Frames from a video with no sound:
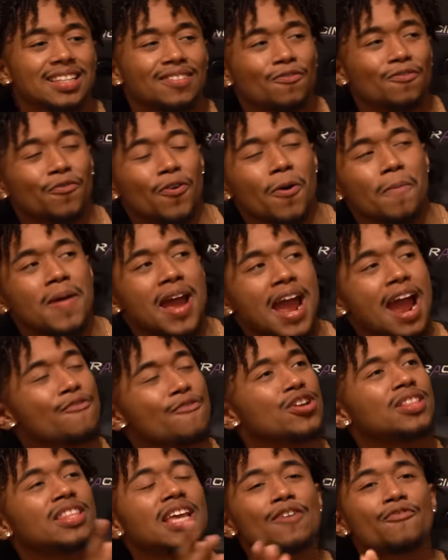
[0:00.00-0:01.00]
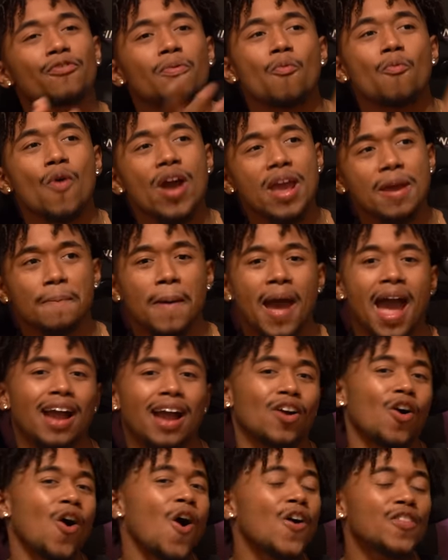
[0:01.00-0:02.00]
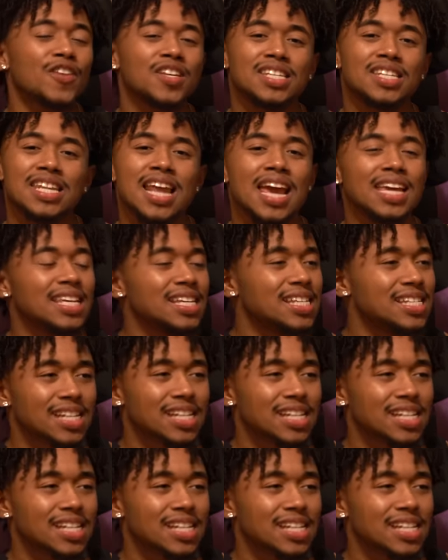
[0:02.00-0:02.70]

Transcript: from everything from way back, all the snaky,